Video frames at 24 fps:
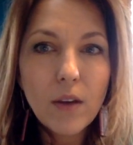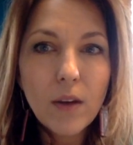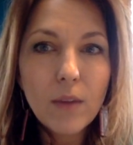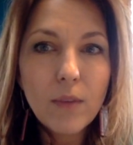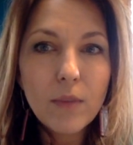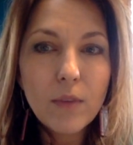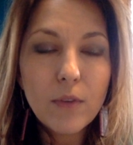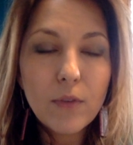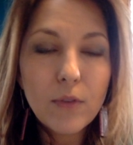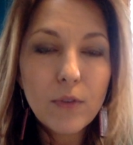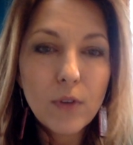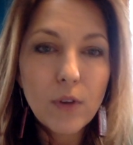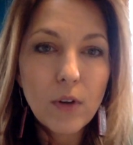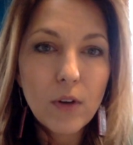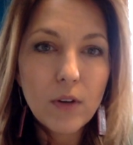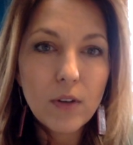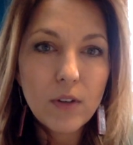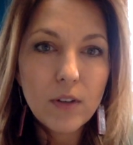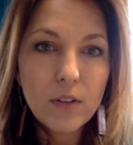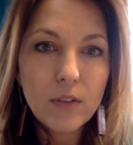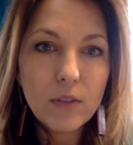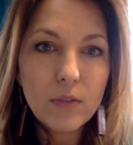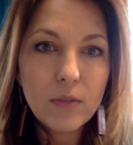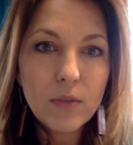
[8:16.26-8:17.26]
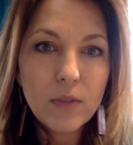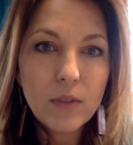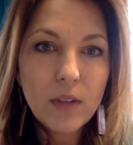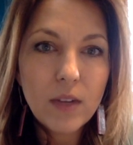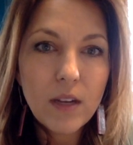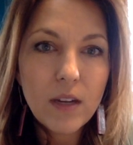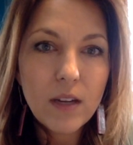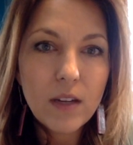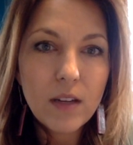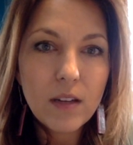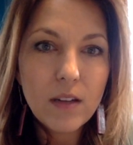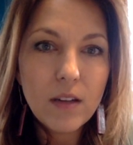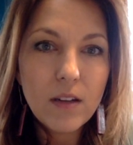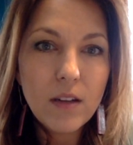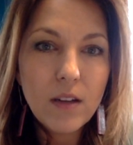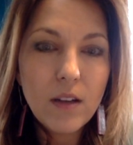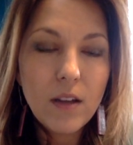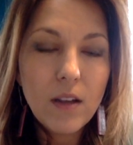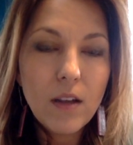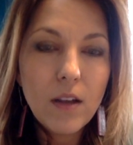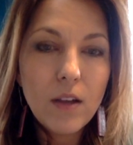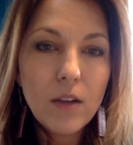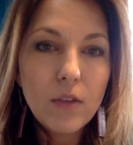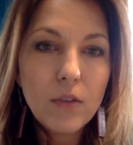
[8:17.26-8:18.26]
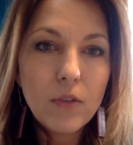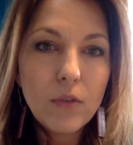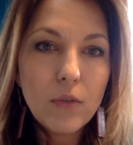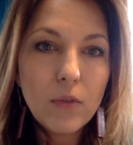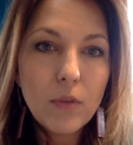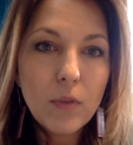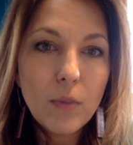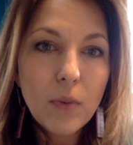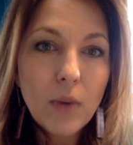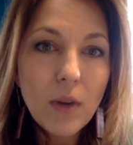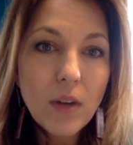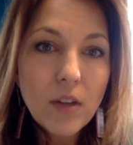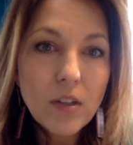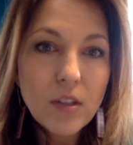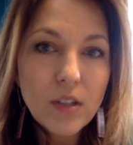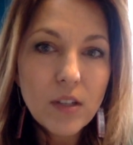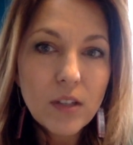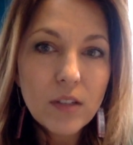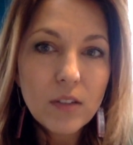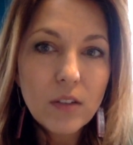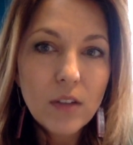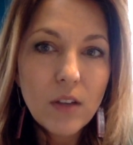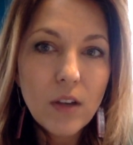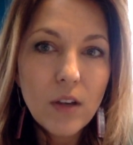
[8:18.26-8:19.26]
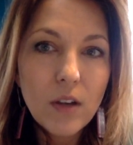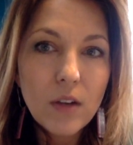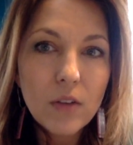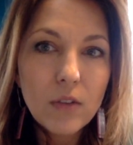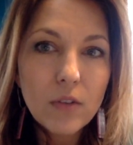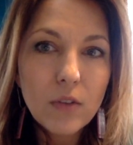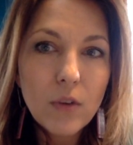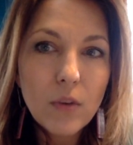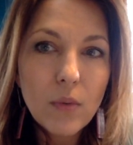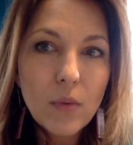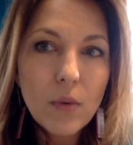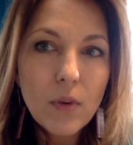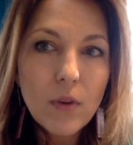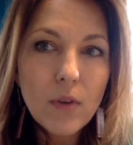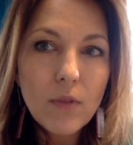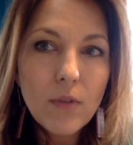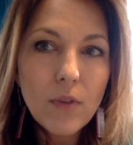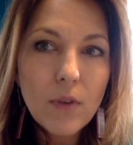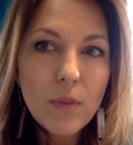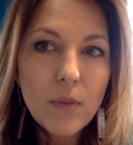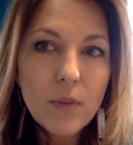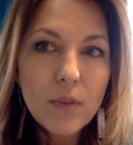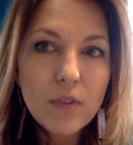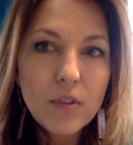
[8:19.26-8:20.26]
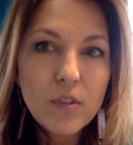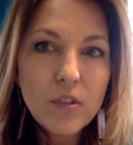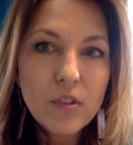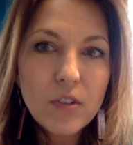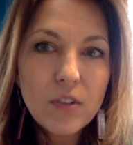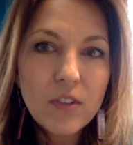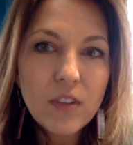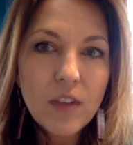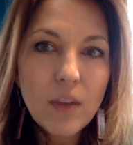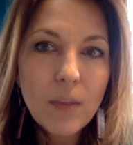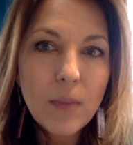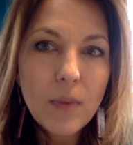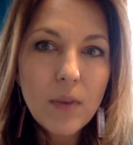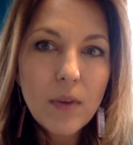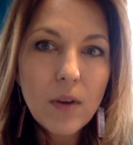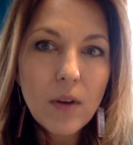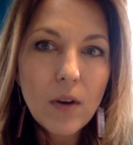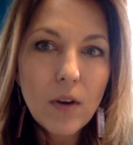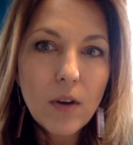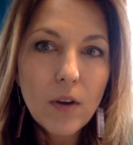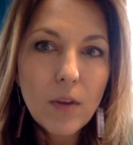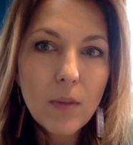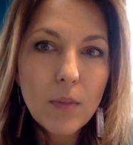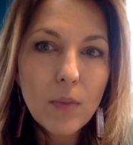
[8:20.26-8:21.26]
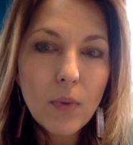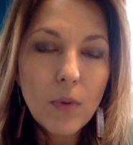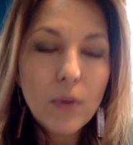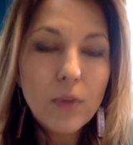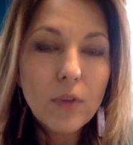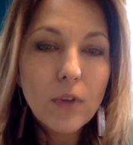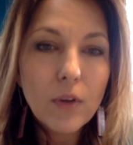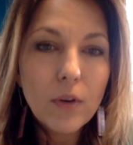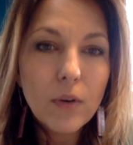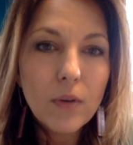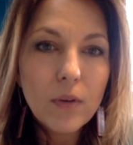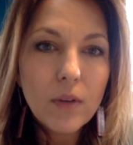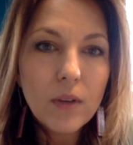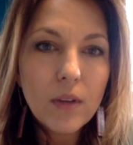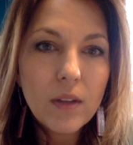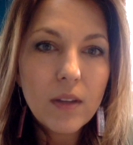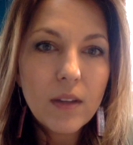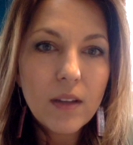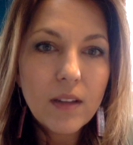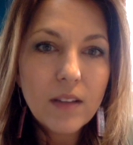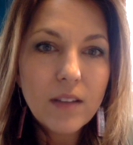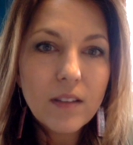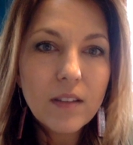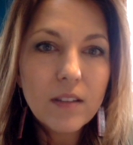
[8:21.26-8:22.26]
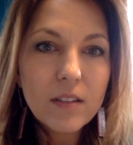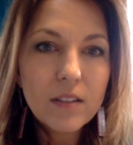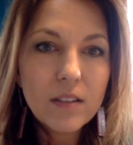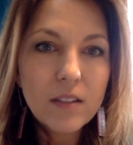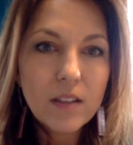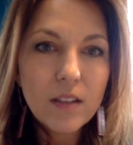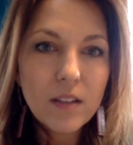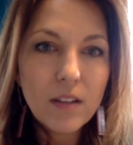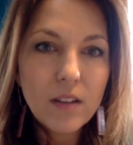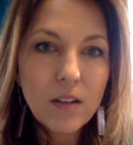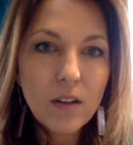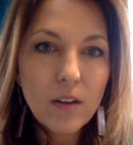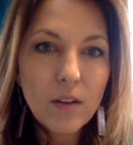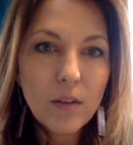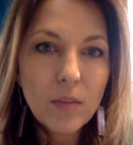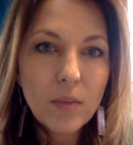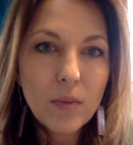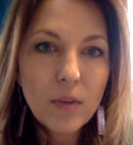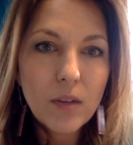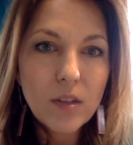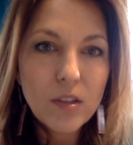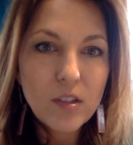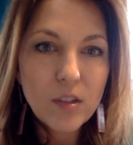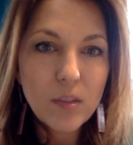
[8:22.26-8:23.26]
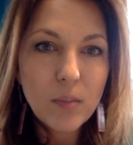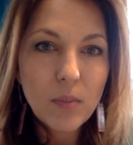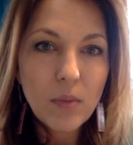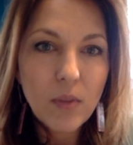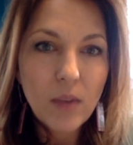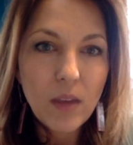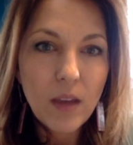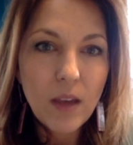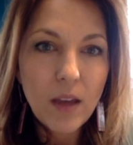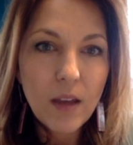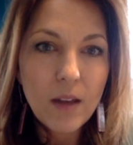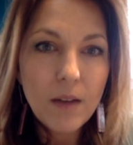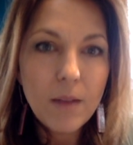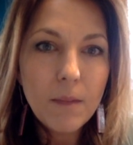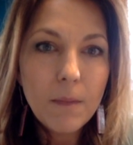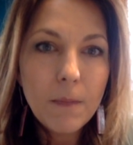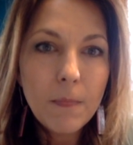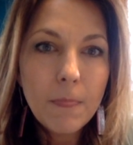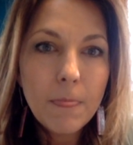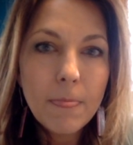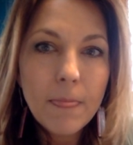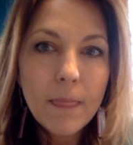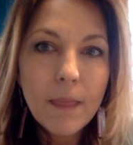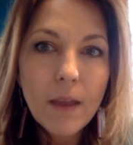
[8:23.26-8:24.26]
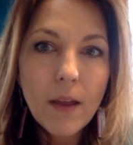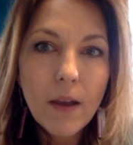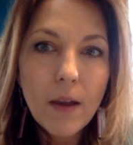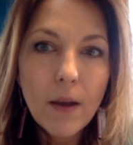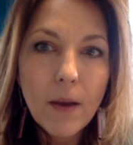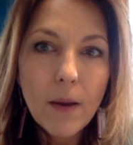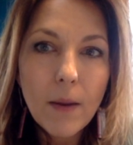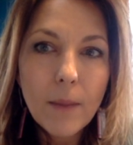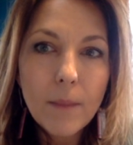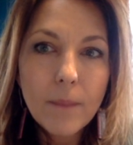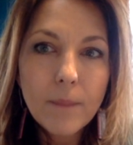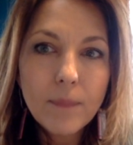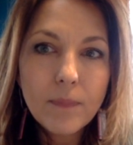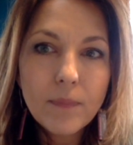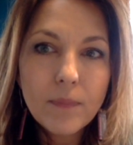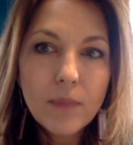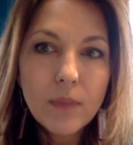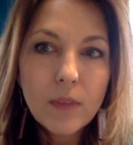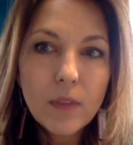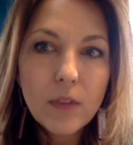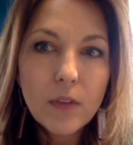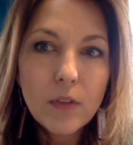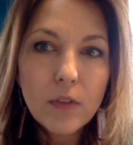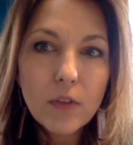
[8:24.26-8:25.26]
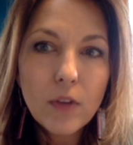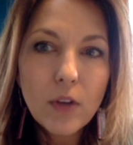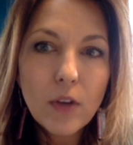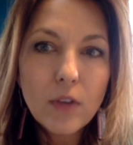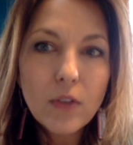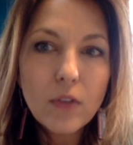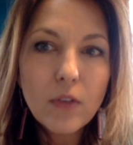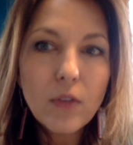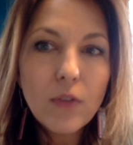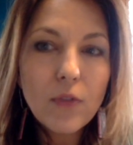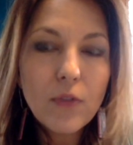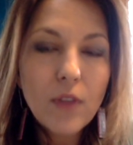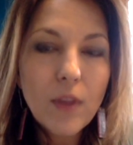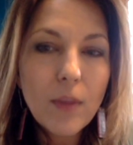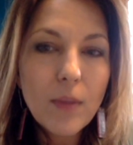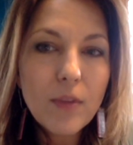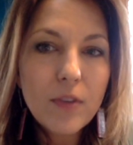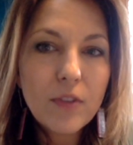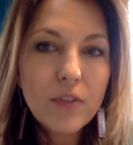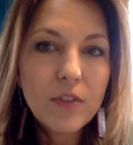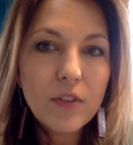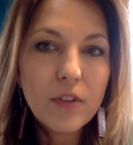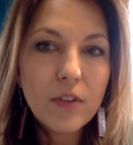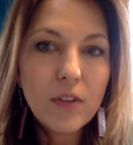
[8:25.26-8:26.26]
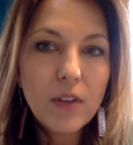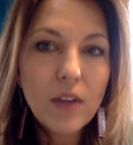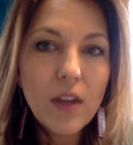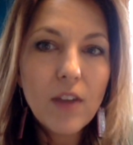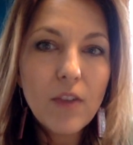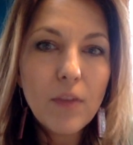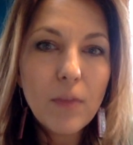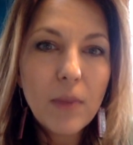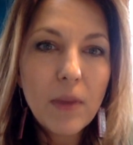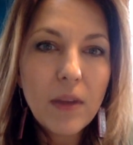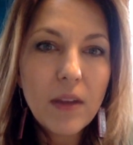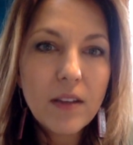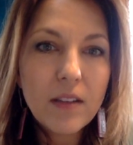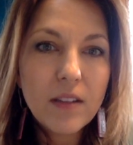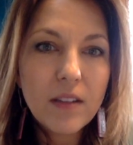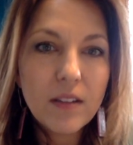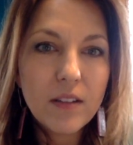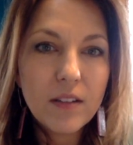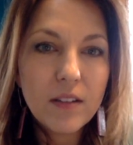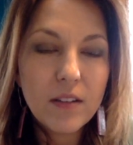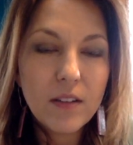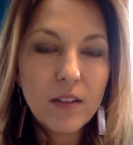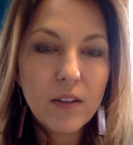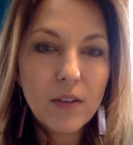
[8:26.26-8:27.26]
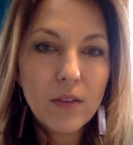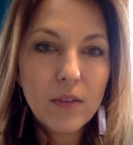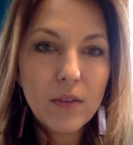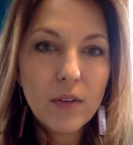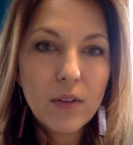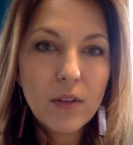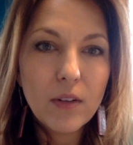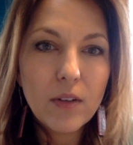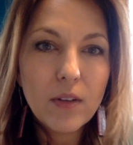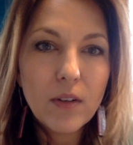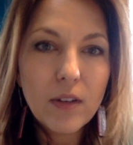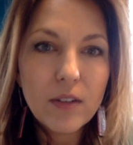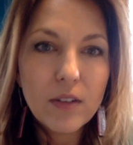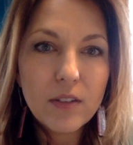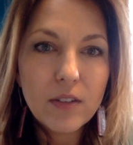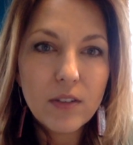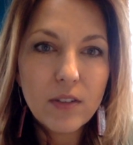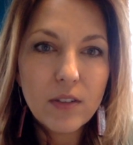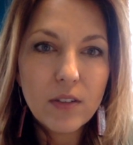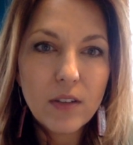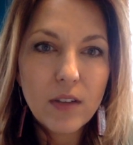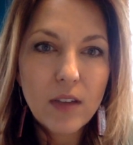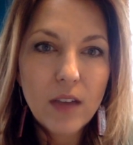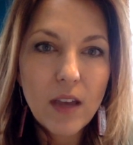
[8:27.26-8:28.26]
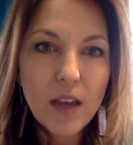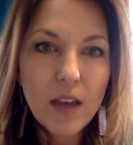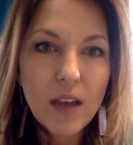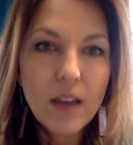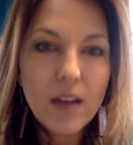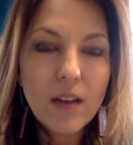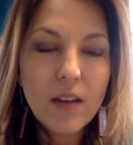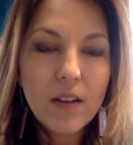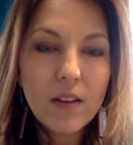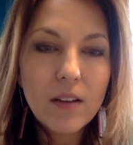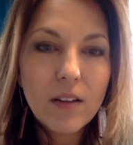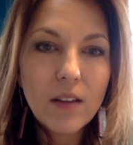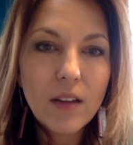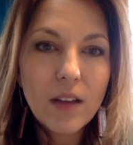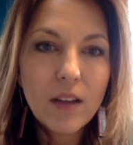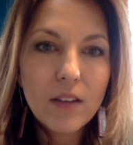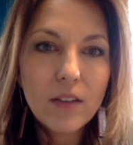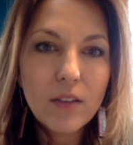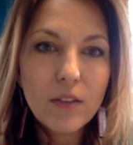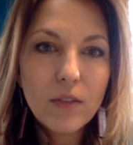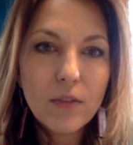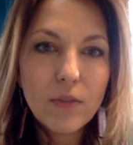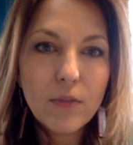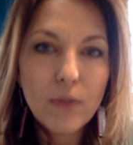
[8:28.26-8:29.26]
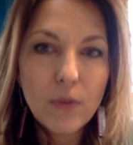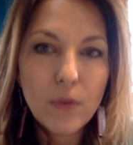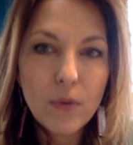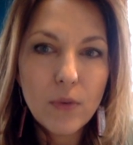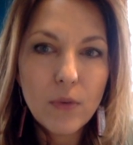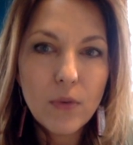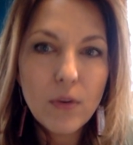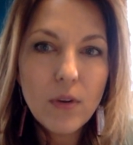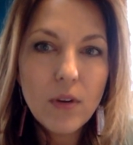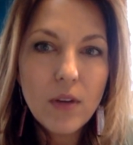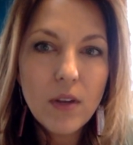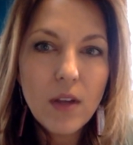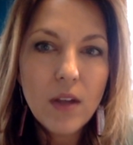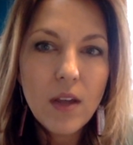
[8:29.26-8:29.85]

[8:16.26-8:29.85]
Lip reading: different artists related to the project. So one of them is Giuseppe Arcimboldo, and that's listed on the art project plan. There's also Flemish still life paintings that are really great to look at, lots of food.